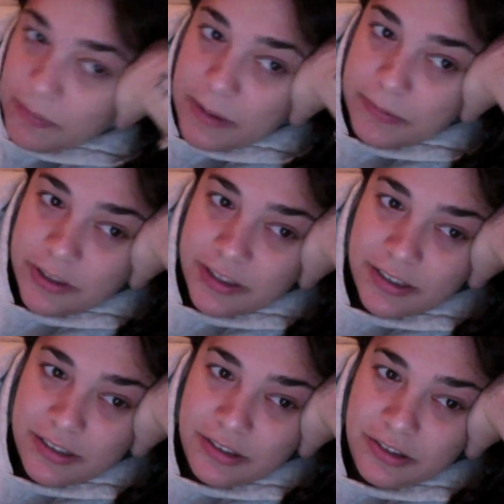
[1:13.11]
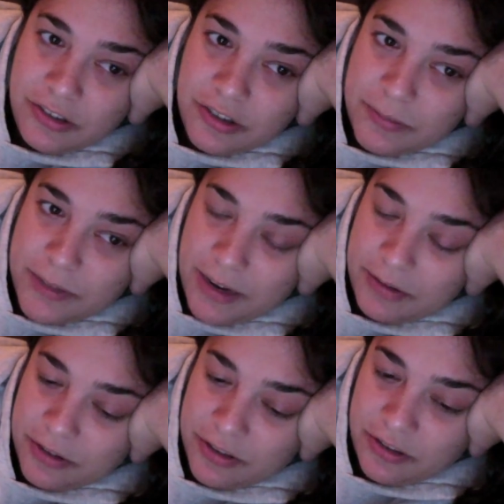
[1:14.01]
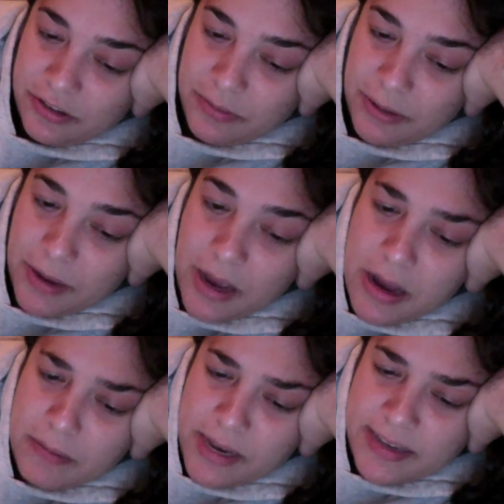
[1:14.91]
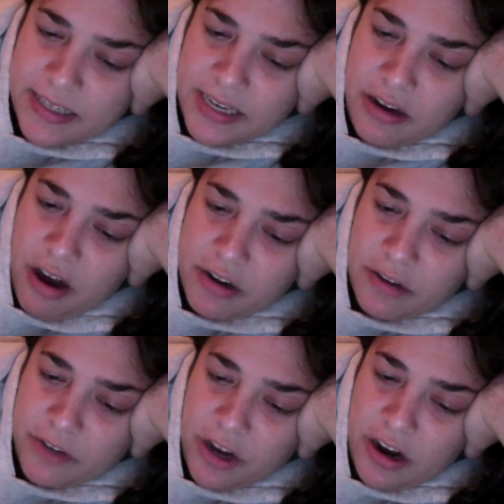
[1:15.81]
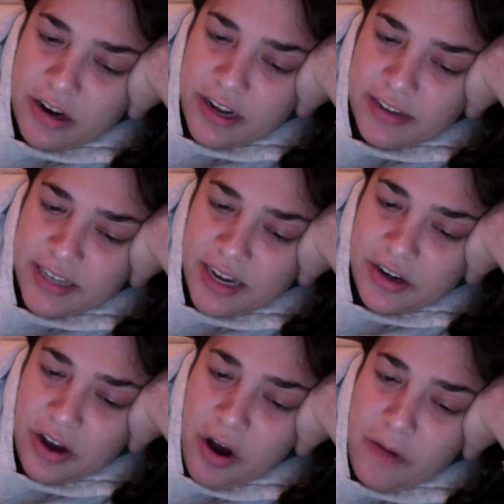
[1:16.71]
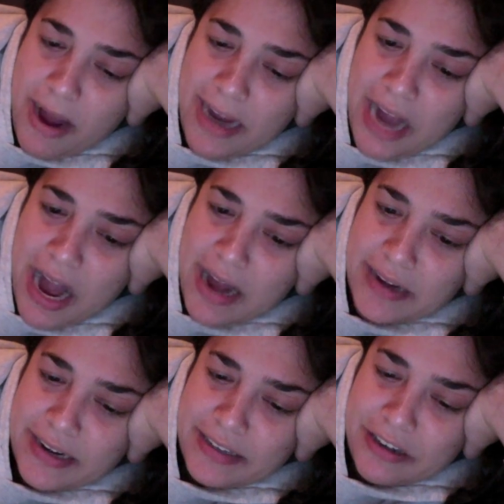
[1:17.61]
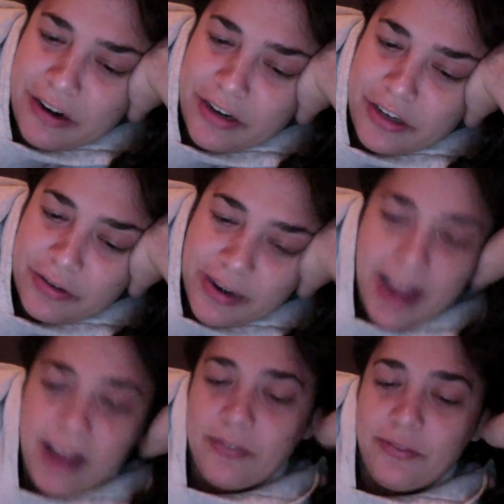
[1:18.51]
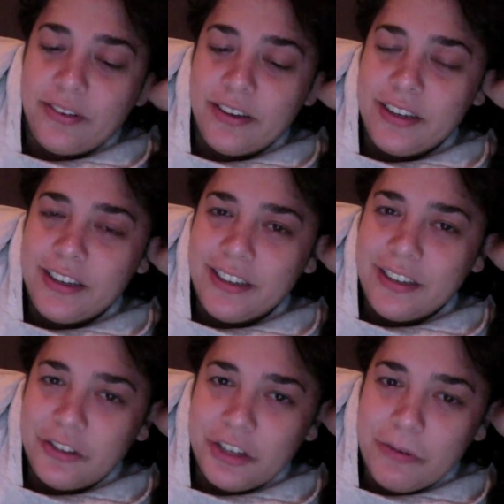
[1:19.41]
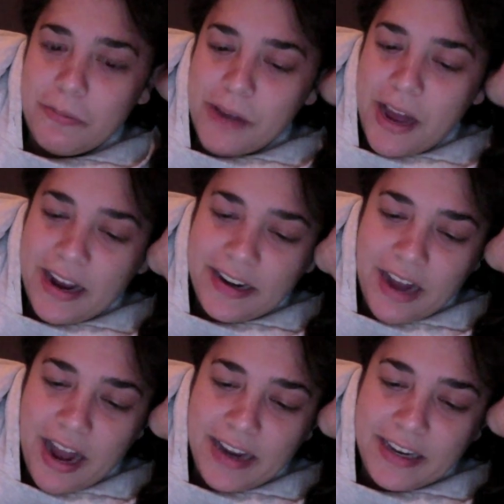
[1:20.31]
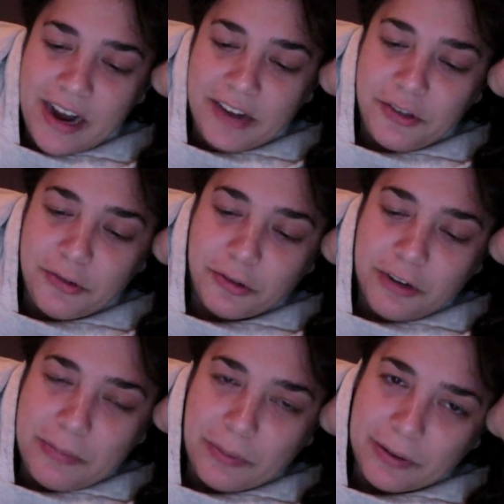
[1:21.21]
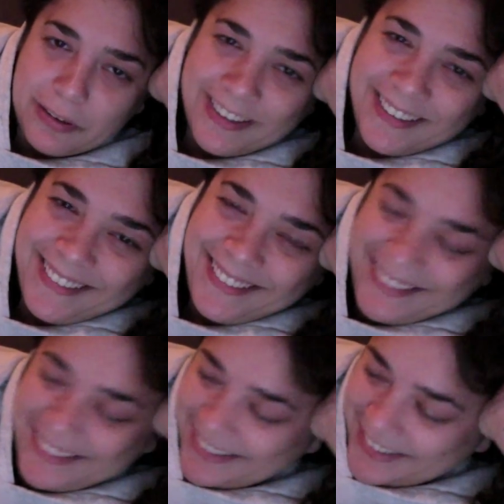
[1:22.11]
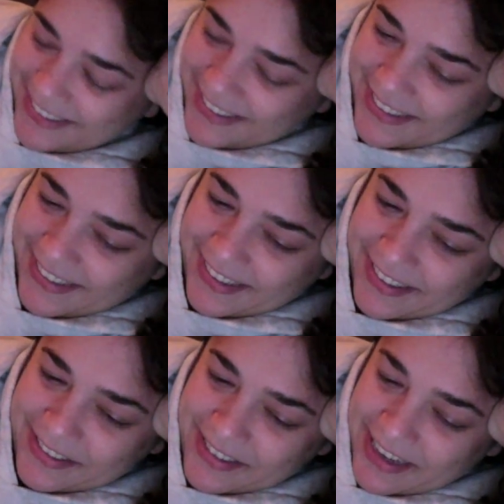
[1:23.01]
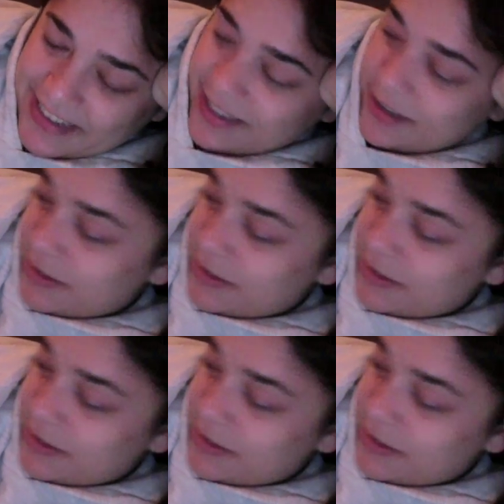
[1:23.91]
up just to jump down, just to jump up? Pleasantly caught off guard, I said, "Oh my god," and started to laugh. She replied, "I got you, creeper." Oh god, so